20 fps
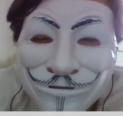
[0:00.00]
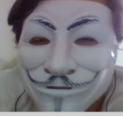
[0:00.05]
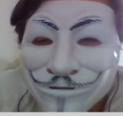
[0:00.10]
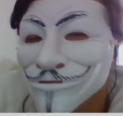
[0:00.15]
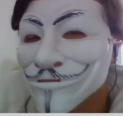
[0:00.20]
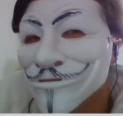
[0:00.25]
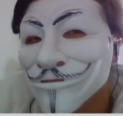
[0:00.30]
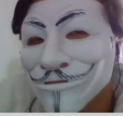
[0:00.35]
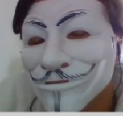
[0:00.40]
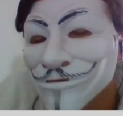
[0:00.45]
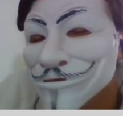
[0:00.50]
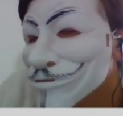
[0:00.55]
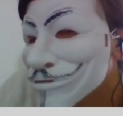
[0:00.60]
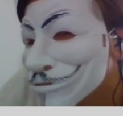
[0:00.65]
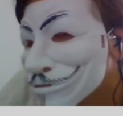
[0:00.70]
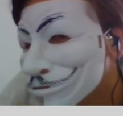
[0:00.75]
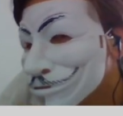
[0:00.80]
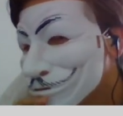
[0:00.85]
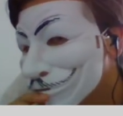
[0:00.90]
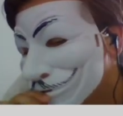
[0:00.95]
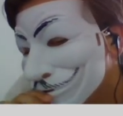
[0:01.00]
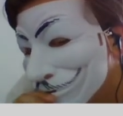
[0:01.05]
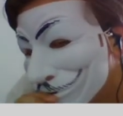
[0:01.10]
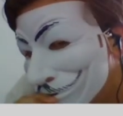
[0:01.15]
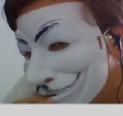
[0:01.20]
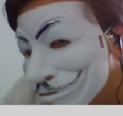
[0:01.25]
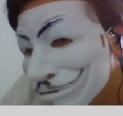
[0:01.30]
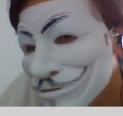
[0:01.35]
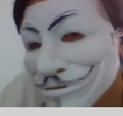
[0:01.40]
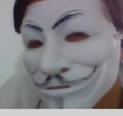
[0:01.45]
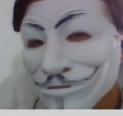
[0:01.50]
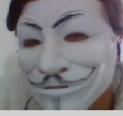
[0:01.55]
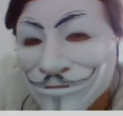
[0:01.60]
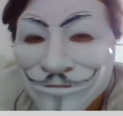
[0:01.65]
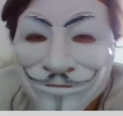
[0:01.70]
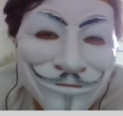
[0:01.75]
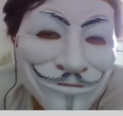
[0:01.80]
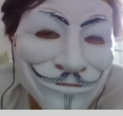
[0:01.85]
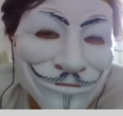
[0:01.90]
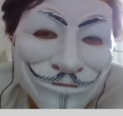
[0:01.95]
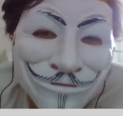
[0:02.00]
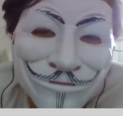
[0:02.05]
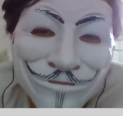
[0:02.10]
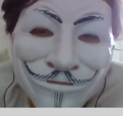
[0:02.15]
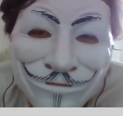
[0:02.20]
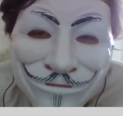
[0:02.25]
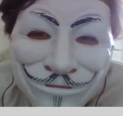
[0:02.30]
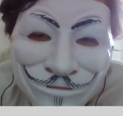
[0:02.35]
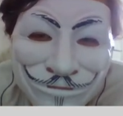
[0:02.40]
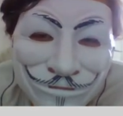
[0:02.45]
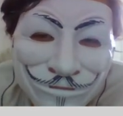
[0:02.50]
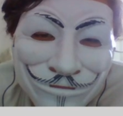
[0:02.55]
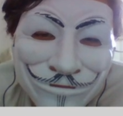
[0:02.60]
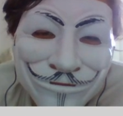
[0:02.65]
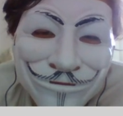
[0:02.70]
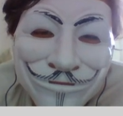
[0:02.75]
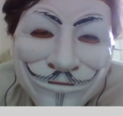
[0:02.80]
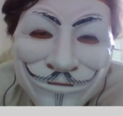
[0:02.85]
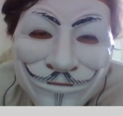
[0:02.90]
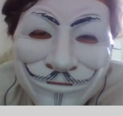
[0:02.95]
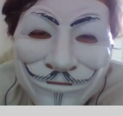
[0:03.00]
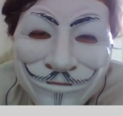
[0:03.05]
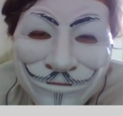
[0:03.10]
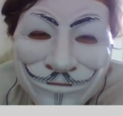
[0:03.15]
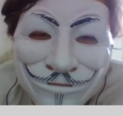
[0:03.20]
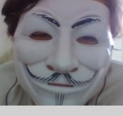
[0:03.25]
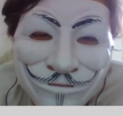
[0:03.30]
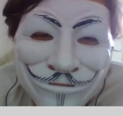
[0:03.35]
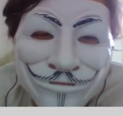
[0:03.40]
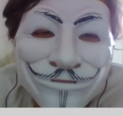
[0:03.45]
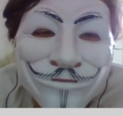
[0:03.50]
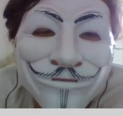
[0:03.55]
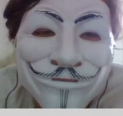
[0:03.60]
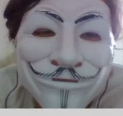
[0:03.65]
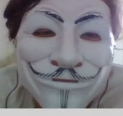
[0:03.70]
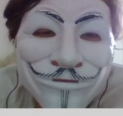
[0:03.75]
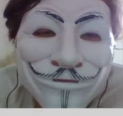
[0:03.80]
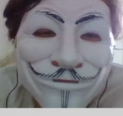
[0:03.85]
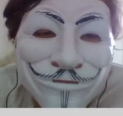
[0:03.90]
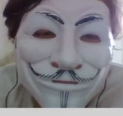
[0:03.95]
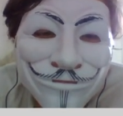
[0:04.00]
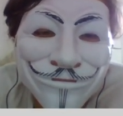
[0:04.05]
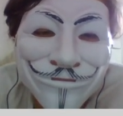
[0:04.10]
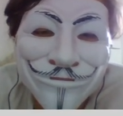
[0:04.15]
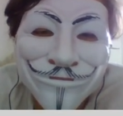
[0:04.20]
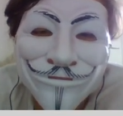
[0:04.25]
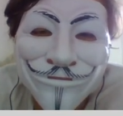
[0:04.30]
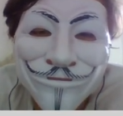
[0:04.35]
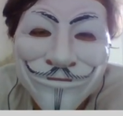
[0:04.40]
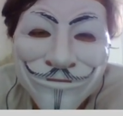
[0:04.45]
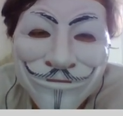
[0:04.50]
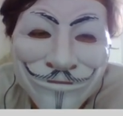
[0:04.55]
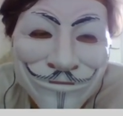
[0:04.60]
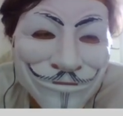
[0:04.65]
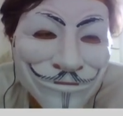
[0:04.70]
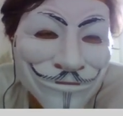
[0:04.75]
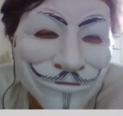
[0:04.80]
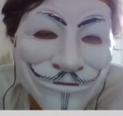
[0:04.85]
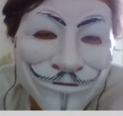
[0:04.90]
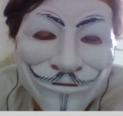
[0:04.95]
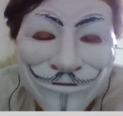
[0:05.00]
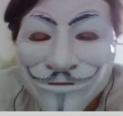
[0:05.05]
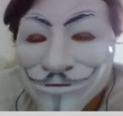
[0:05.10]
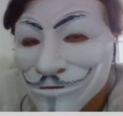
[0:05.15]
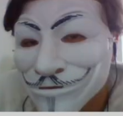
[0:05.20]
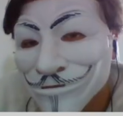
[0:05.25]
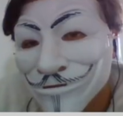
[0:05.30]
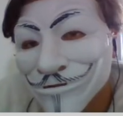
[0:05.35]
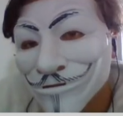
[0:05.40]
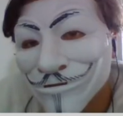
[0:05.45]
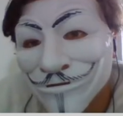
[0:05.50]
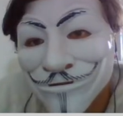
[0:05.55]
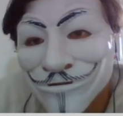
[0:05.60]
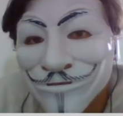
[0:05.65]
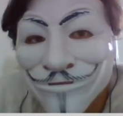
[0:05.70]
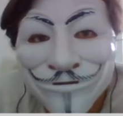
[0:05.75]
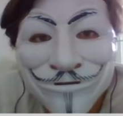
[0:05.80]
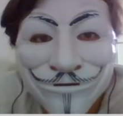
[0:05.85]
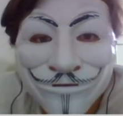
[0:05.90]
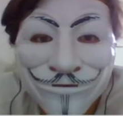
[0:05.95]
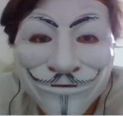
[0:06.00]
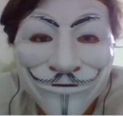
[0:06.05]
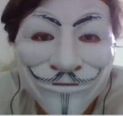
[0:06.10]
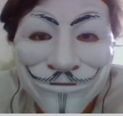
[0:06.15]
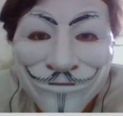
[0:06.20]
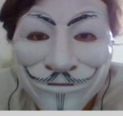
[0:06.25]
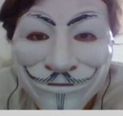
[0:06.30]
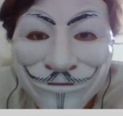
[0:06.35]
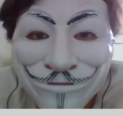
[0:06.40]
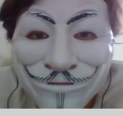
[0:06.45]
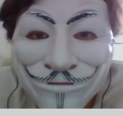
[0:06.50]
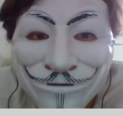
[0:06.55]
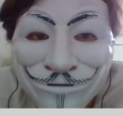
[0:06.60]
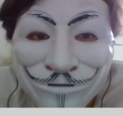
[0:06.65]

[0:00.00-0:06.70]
And even though the pawn is on g2, the pawn is not protected, there is no rook on the first rank, so it is completely winning for me.